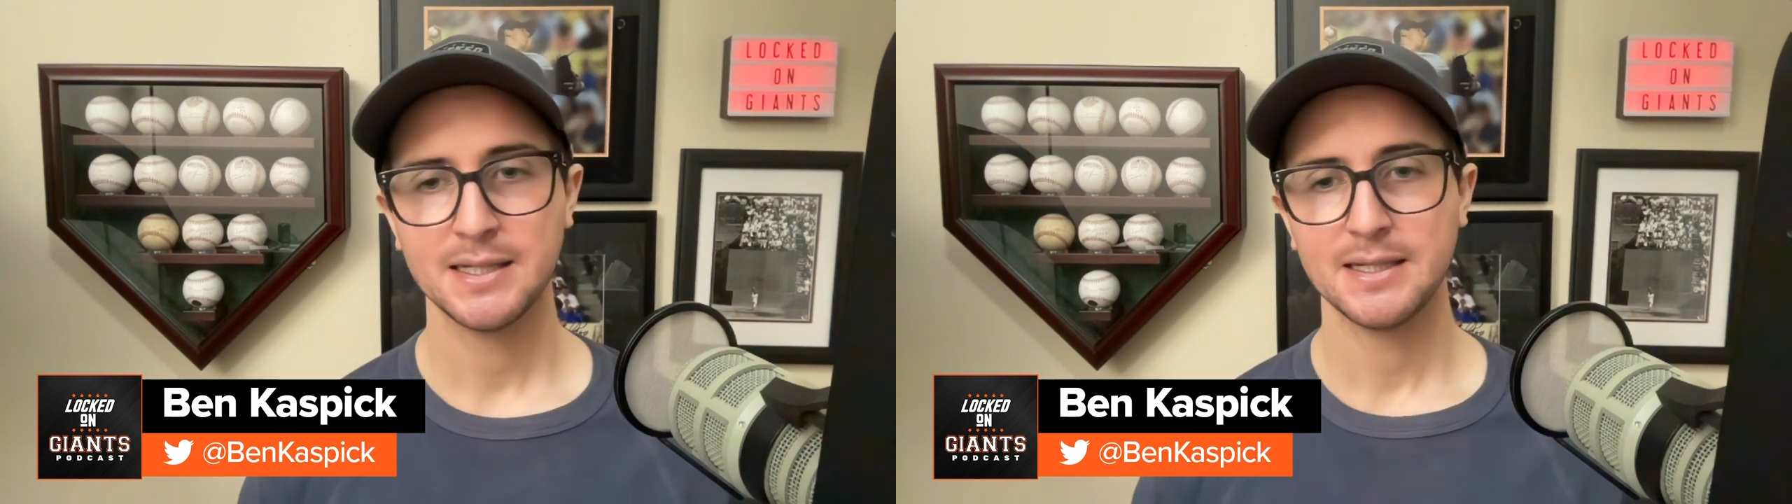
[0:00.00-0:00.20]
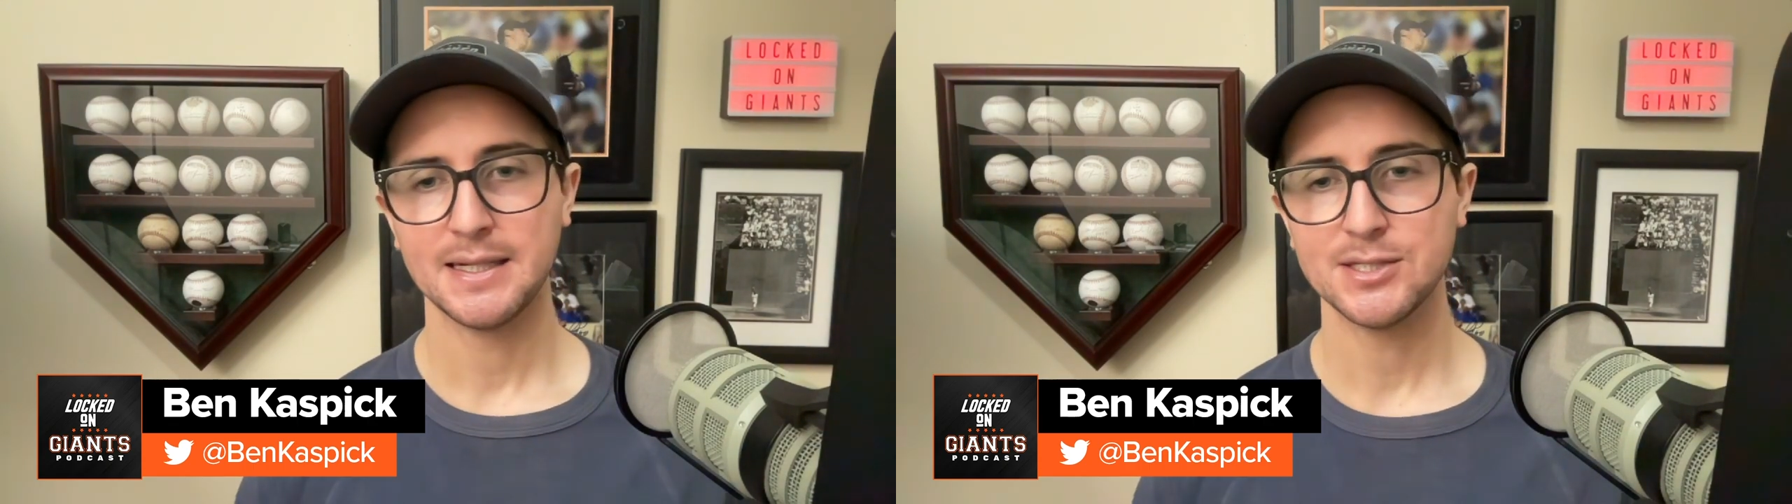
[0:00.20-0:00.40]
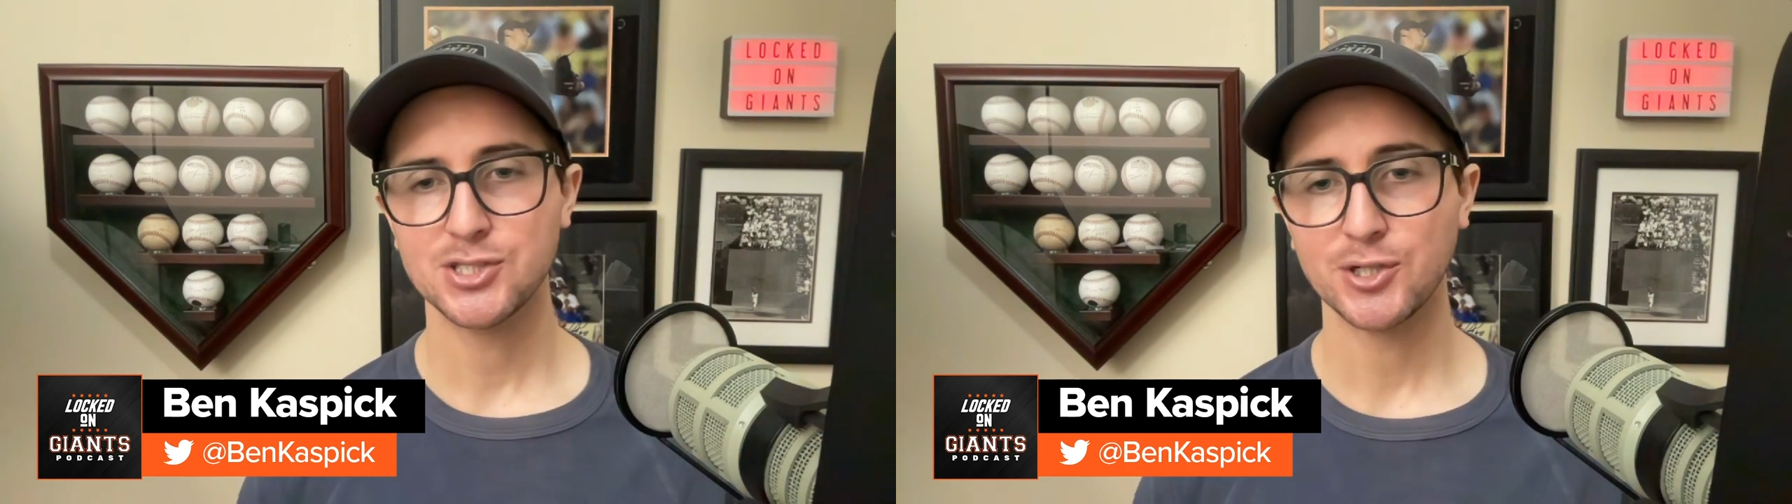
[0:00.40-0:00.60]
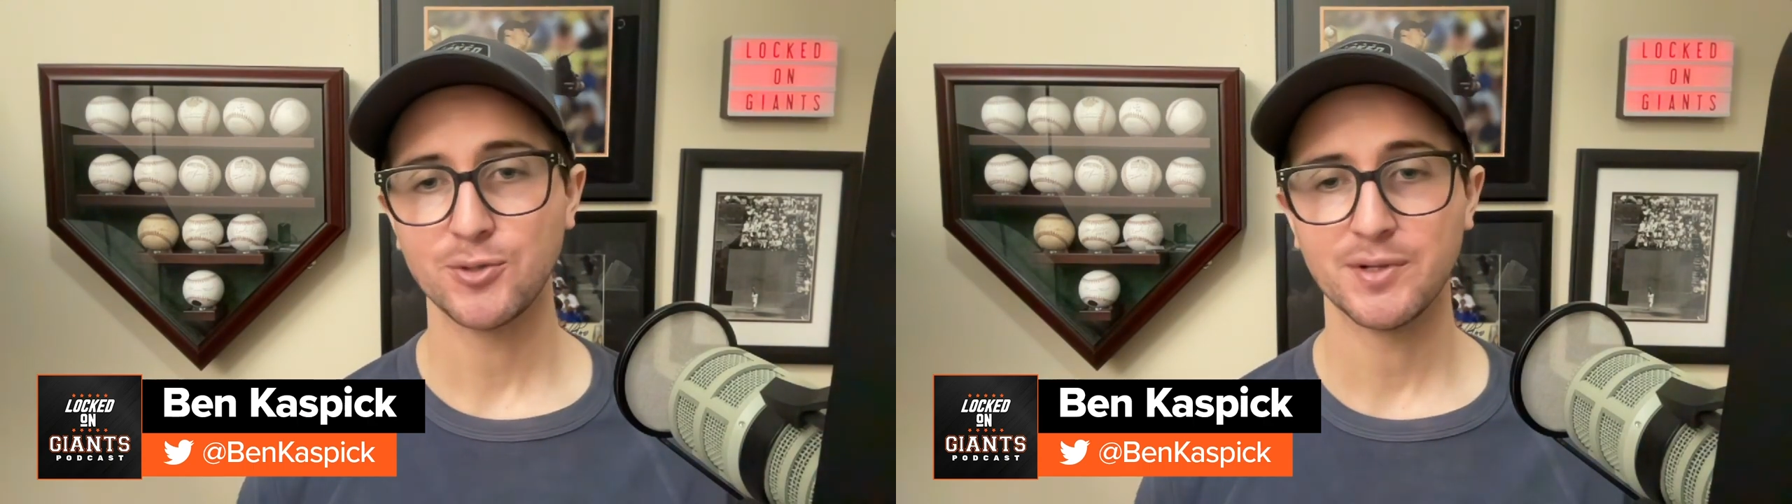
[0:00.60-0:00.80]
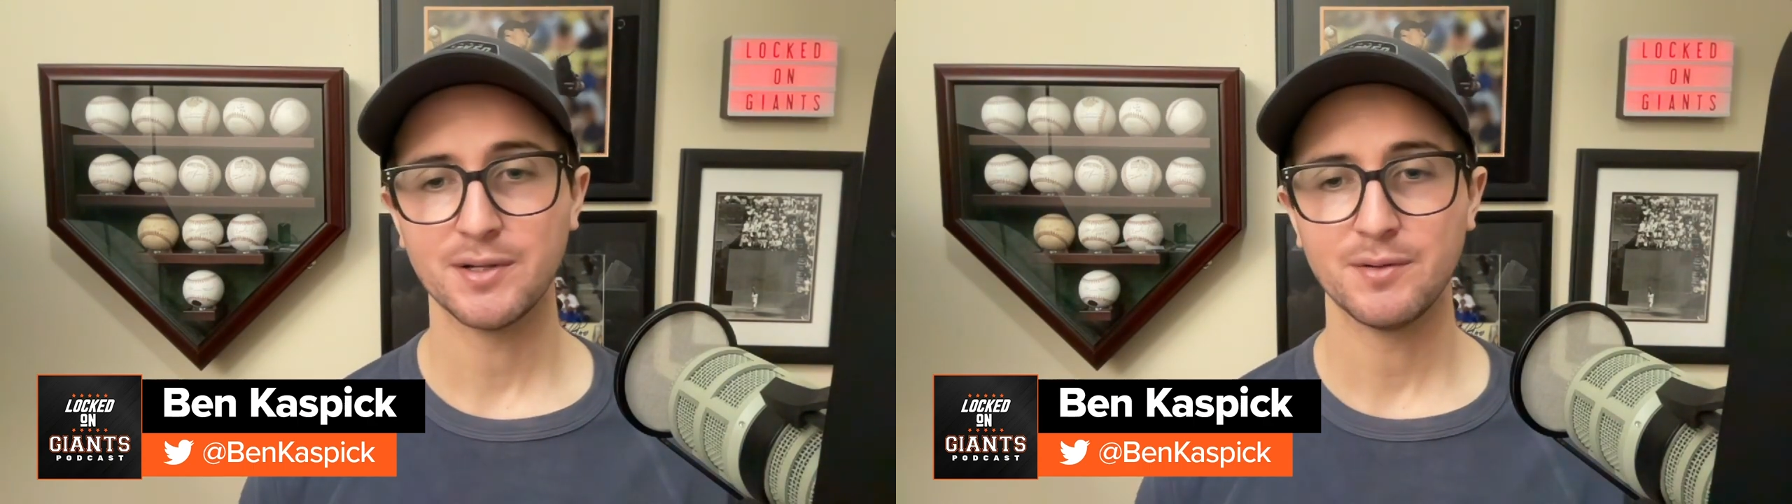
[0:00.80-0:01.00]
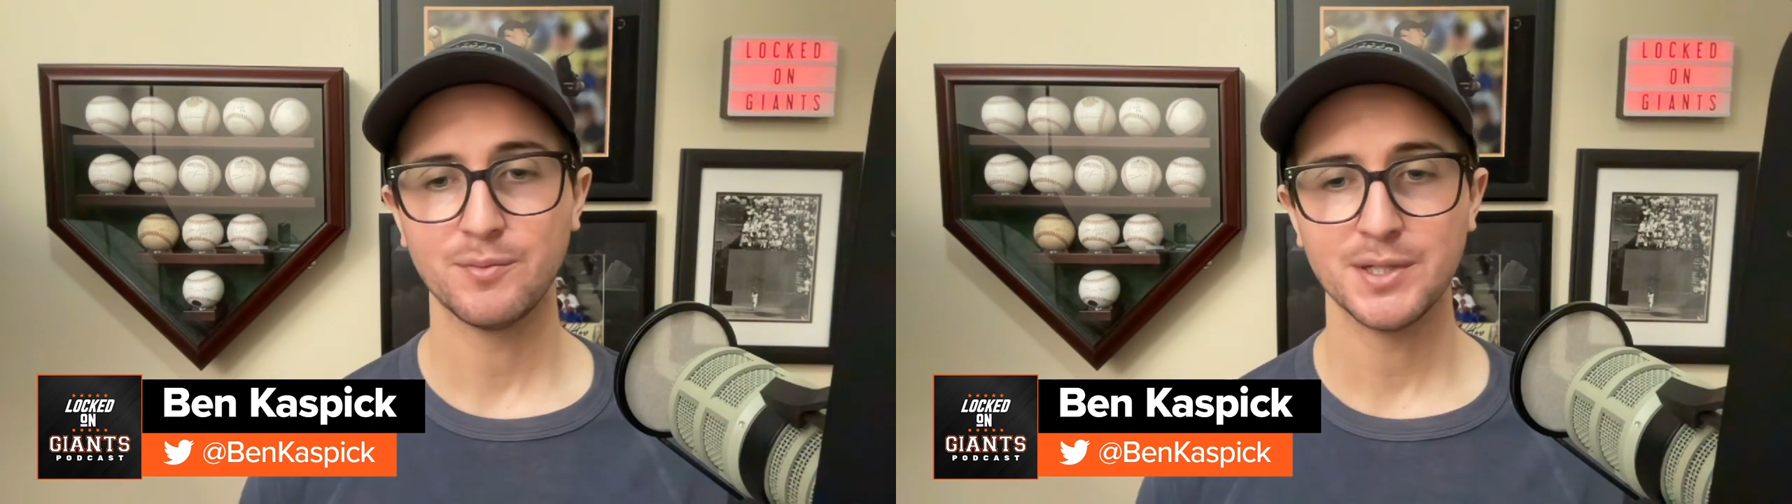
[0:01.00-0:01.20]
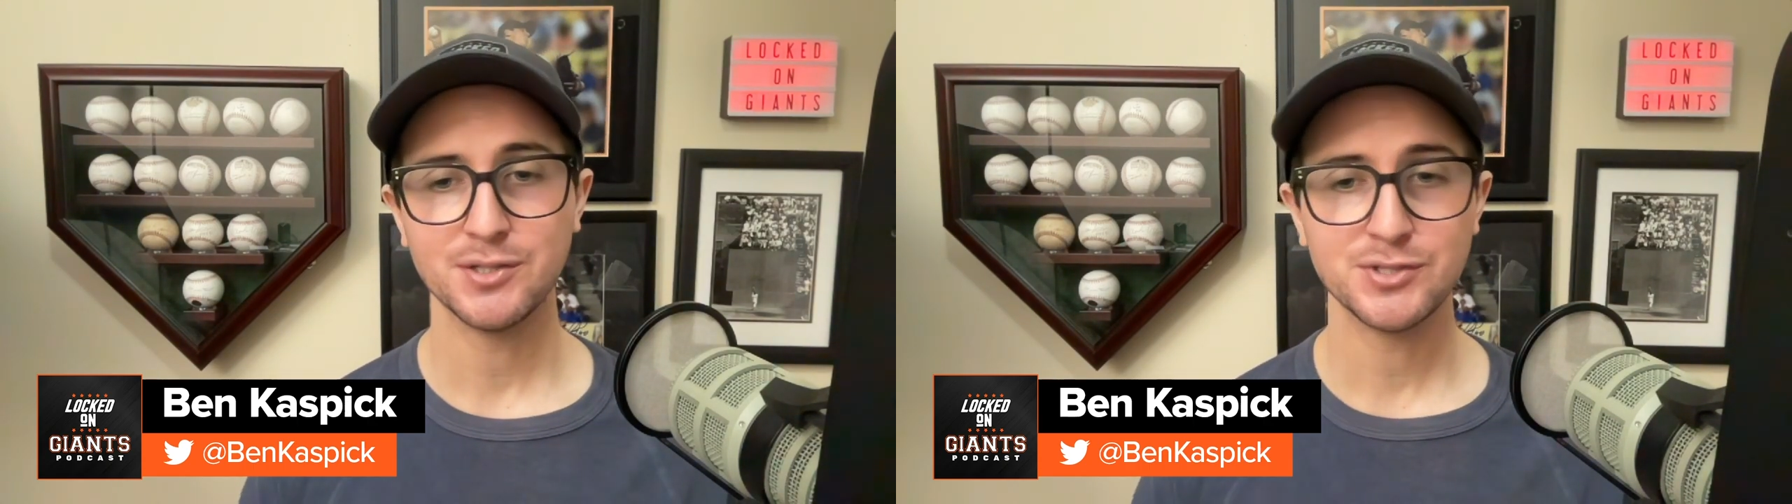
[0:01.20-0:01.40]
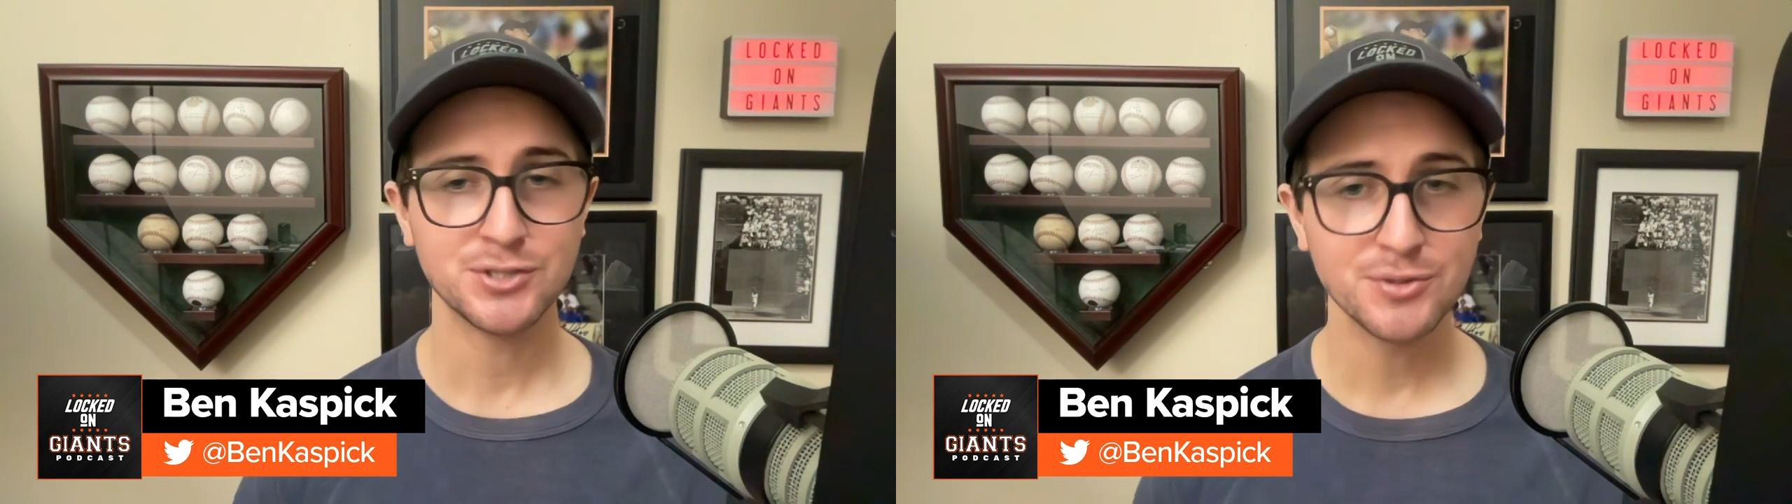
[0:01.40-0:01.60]
And so when
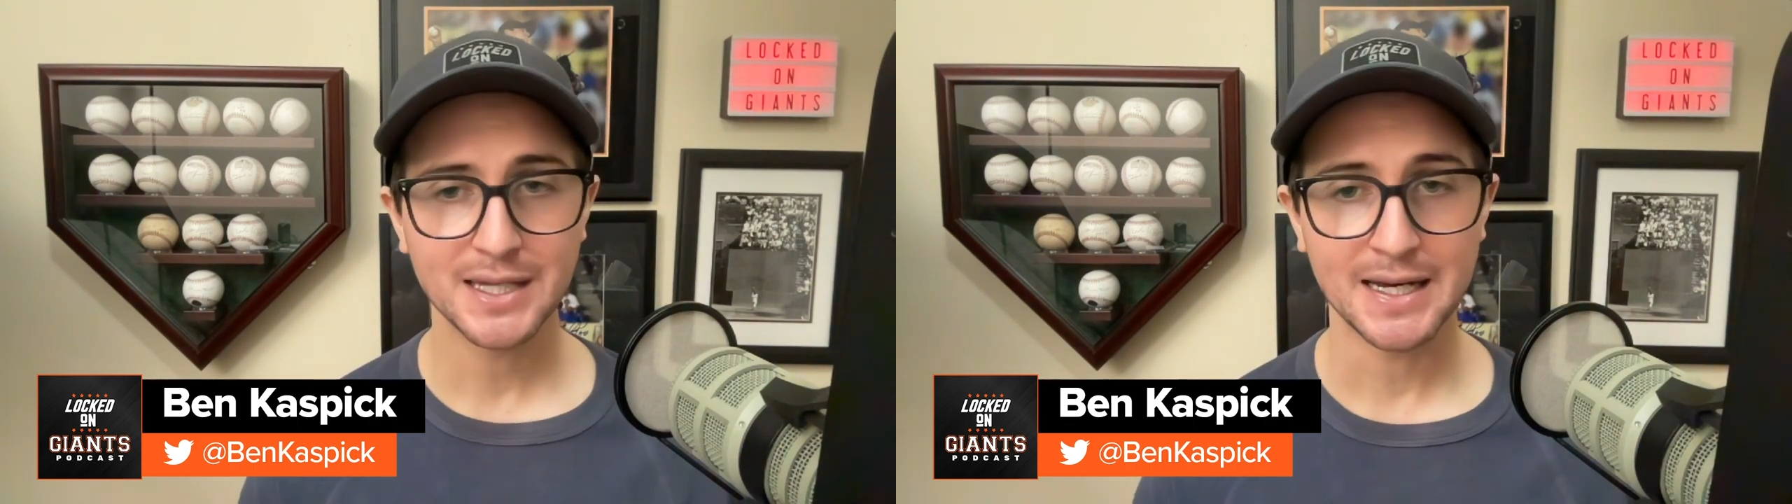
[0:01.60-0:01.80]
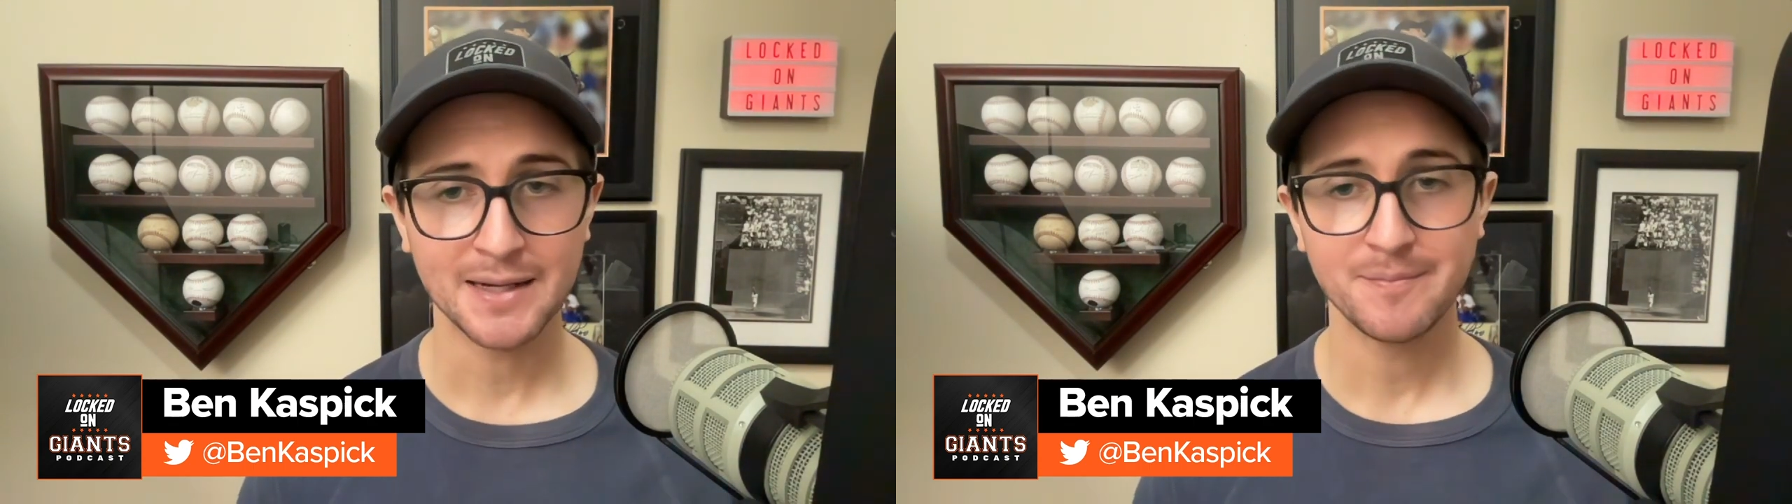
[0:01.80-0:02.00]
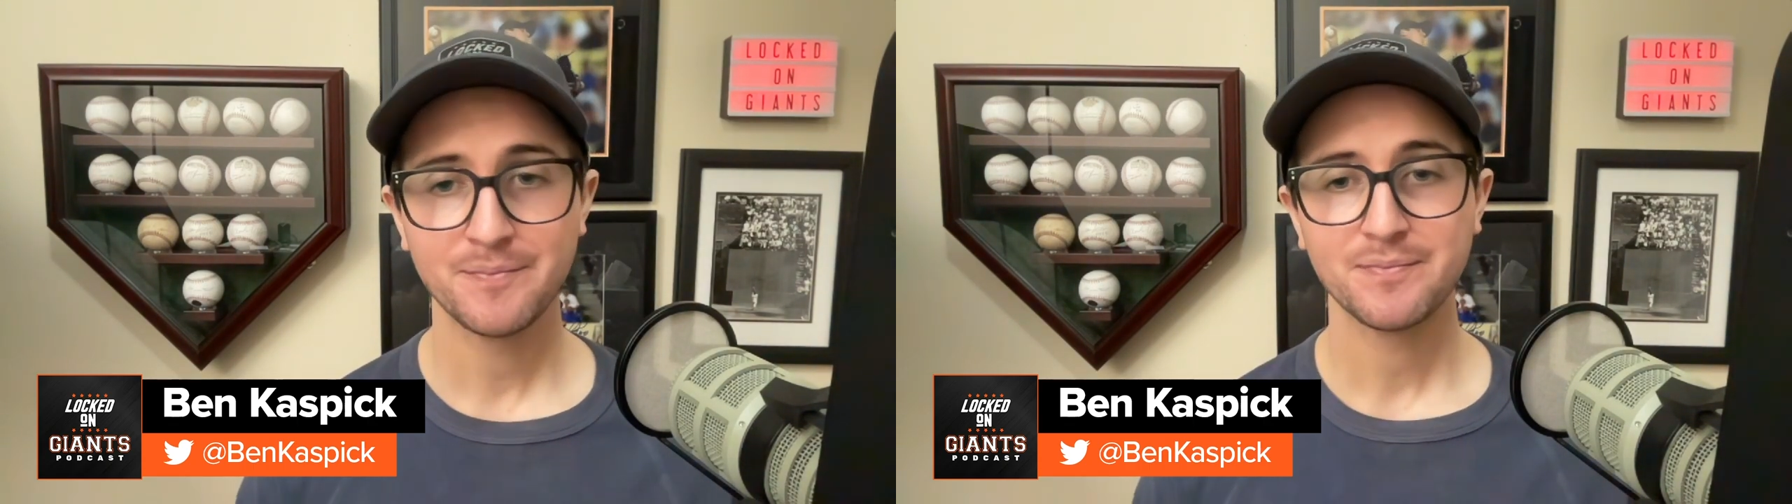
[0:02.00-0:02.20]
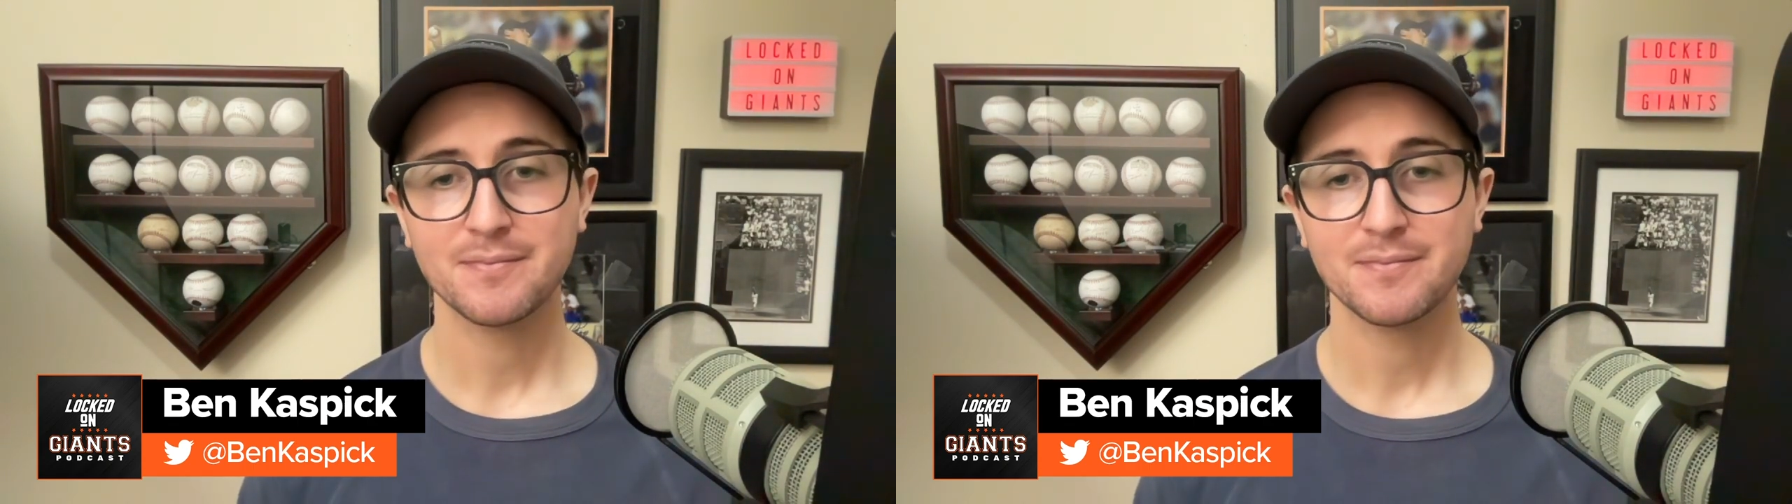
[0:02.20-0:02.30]
you do that,